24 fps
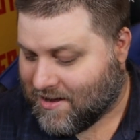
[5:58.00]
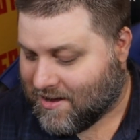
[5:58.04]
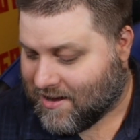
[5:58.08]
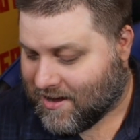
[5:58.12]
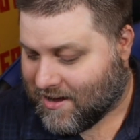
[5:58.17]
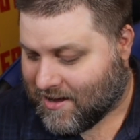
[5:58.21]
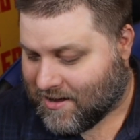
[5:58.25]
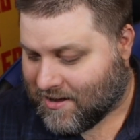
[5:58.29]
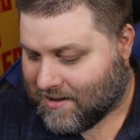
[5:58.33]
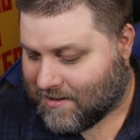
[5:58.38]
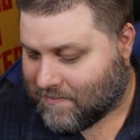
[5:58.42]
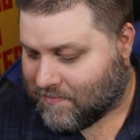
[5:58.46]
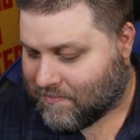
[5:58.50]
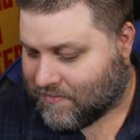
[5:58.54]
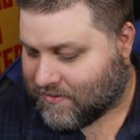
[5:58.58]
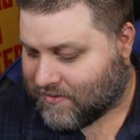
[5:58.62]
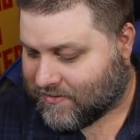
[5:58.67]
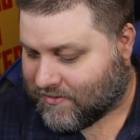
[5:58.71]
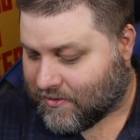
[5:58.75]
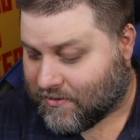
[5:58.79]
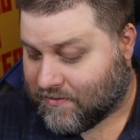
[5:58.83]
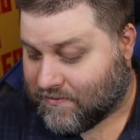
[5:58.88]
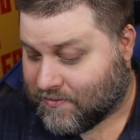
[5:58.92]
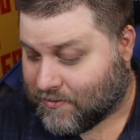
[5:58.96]
Um,
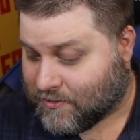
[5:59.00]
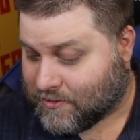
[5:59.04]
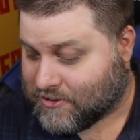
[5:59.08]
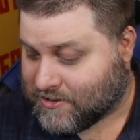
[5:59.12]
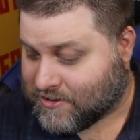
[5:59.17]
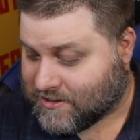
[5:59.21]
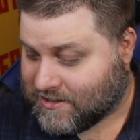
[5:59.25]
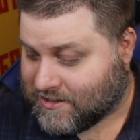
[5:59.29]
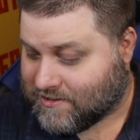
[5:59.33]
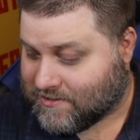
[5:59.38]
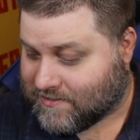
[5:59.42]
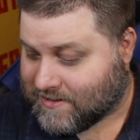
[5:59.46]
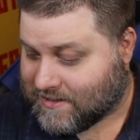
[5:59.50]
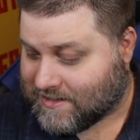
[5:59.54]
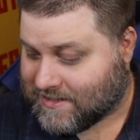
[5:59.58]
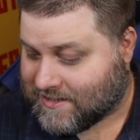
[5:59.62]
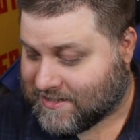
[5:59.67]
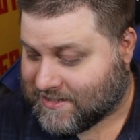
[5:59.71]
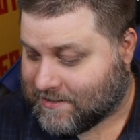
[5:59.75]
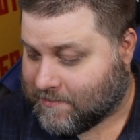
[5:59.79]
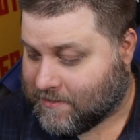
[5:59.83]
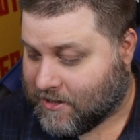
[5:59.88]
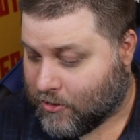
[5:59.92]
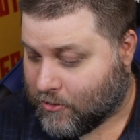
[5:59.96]
so unfortunately, you don't get to
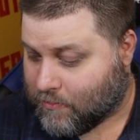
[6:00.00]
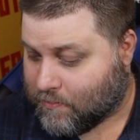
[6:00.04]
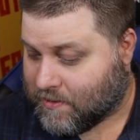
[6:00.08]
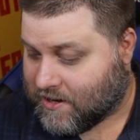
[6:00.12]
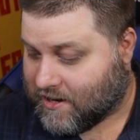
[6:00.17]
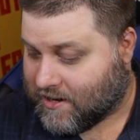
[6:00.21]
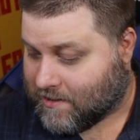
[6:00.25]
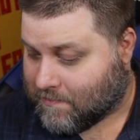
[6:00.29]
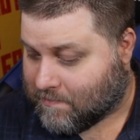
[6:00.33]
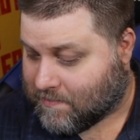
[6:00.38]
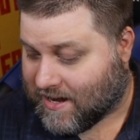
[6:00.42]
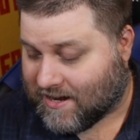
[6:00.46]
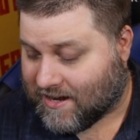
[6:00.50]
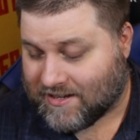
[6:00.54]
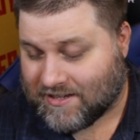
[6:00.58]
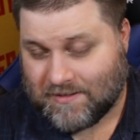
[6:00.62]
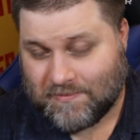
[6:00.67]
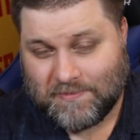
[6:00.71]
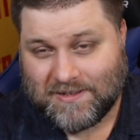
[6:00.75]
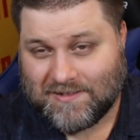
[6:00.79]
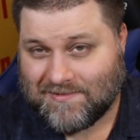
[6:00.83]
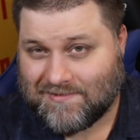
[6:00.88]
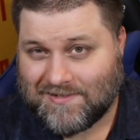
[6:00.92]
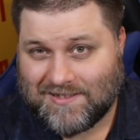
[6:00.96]
see me opening a box,
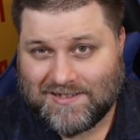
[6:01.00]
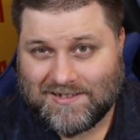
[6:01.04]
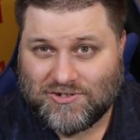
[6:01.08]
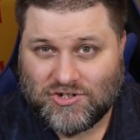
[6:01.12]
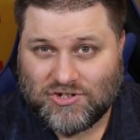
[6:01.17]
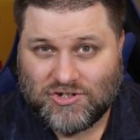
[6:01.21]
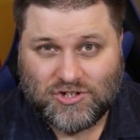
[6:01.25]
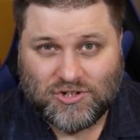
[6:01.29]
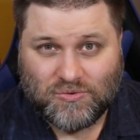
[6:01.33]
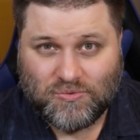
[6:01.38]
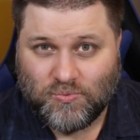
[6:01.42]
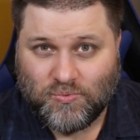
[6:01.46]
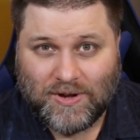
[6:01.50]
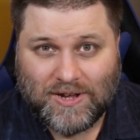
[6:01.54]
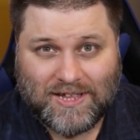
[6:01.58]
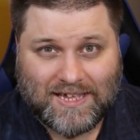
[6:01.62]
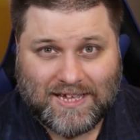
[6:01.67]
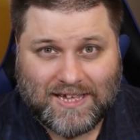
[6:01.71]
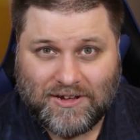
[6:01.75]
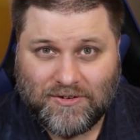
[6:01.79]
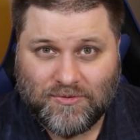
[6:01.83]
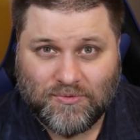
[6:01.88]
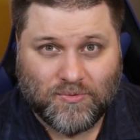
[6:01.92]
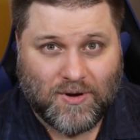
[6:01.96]
but they're still really
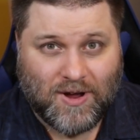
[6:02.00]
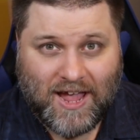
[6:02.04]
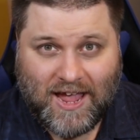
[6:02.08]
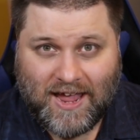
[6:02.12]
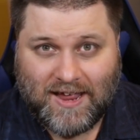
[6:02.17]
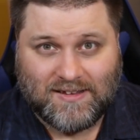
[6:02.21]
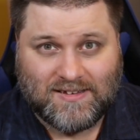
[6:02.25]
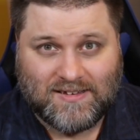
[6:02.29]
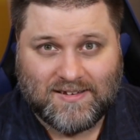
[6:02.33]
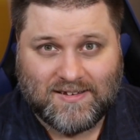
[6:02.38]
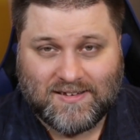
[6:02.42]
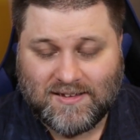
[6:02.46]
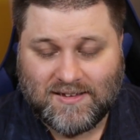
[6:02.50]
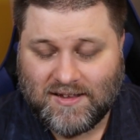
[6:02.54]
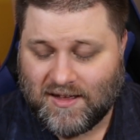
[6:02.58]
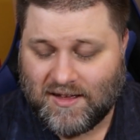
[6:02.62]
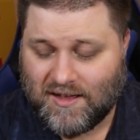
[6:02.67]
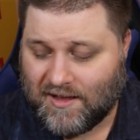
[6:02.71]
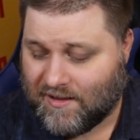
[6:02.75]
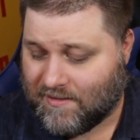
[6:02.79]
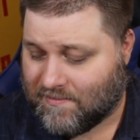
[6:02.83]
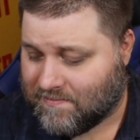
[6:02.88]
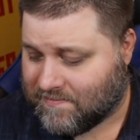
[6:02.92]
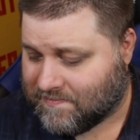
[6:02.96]
great.
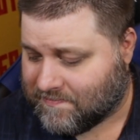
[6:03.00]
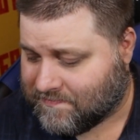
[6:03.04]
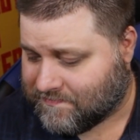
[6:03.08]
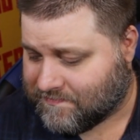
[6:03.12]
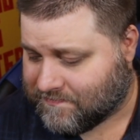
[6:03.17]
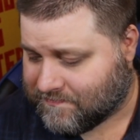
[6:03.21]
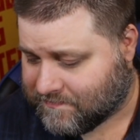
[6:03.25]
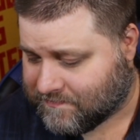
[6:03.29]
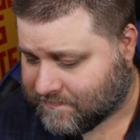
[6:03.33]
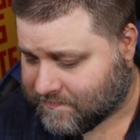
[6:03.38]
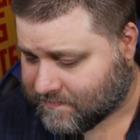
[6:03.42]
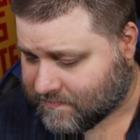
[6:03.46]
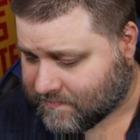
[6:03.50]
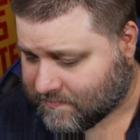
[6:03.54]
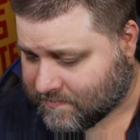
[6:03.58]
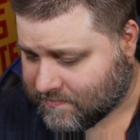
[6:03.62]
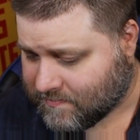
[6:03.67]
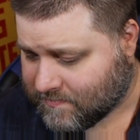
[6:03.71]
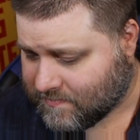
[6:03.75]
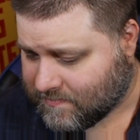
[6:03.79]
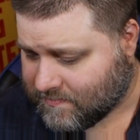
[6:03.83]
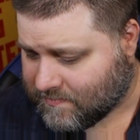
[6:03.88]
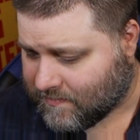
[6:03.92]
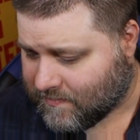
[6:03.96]
Um,
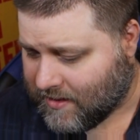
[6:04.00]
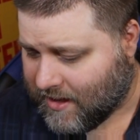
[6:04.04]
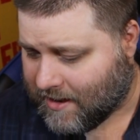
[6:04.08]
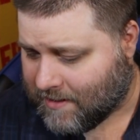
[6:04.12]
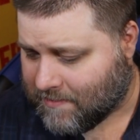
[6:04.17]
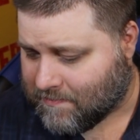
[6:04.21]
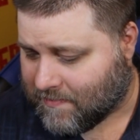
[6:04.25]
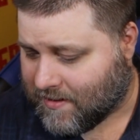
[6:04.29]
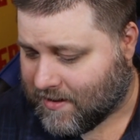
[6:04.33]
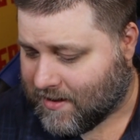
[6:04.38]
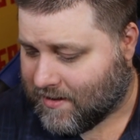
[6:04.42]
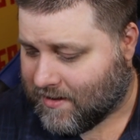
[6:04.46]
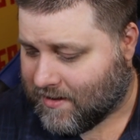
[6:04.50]
and